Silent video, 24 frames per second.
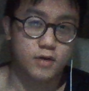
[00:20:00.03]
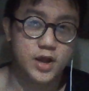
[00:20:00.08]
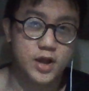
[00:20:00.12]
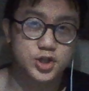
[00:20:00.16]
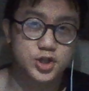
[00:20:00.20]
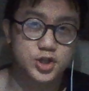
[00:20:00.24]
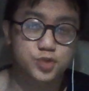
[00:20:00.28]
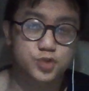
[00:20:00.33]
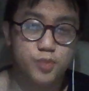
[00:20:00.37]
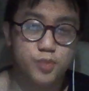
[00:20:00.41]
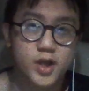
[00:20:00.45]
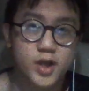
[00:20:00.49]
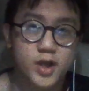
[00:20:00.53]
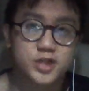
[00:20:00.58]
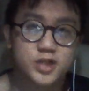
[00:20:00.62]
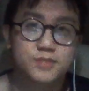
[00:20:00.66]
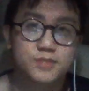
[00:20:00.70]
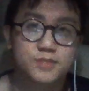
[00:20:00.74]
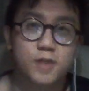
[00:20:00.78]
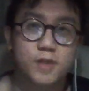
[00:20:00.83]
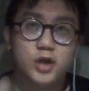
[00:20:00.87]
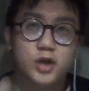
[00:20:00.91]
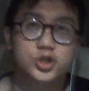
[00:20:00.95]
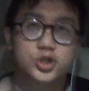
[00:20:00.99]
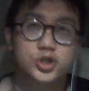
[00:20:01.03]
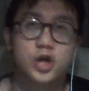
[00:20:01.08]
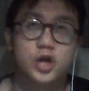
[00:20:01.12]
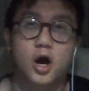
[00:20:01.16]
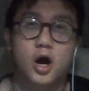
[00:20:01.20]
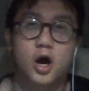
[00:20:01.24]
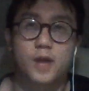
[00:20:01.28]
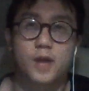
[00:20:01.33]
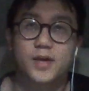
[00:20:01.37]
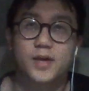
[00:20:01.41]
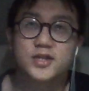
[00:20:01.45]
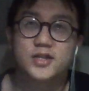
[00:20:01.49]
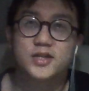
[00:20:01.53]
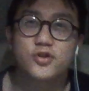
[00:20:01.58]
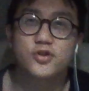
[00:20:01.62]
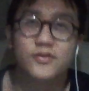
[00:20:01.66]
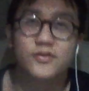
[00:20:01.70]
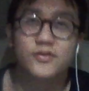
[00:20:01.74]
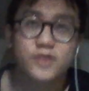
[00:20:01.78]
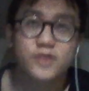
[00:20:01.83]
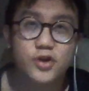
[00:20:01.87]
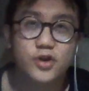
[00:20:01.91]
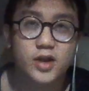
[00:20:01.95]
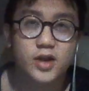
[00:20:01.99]
It spreads much harder because you
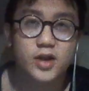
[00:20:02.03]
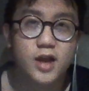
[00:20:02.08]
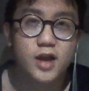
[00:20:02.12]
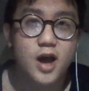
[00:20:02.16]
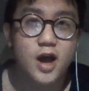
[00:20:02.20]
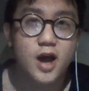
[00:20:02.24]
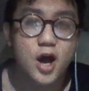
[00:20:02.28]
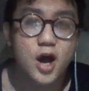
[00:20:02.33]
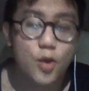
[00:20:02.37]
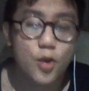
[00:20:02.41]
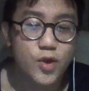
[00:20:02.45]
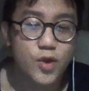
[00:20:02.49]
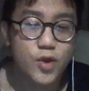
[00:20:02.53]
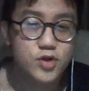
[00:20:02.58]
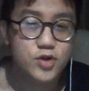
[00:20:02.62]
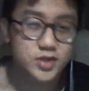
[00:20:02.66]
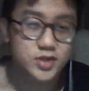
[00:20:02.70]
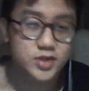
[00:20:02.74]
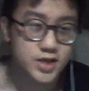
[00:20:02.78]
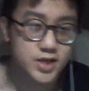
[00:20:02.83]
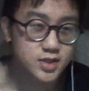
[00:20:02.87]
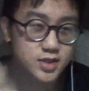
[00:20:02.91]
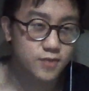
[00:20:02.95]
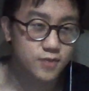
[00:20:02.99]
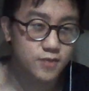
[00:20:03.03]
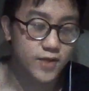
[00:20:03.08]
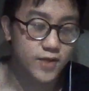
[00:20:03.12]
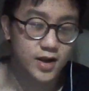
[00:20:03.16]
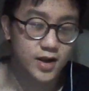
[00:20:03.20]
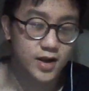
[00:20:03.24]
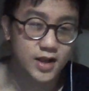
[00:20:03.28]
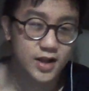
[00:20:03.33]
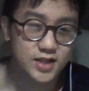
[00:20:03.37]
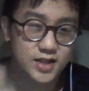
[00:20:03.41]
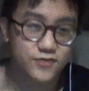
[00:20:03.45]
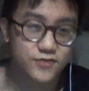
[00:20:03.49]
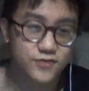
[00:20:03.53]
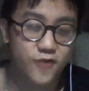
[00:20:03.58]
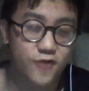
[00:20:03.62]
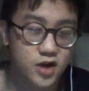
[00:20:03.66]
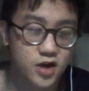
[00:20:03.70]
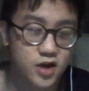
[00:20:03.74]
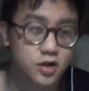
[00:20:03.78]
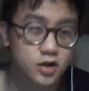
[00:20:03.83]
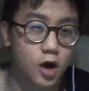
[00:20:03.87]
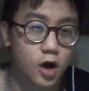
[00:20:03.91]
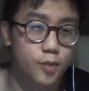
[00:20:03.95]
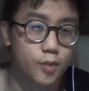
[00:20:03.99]
can you can when you see something like that's
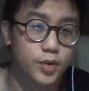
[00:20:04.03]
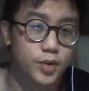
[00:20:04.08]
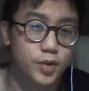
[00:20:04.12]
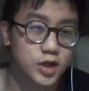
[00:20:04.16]
fucked up,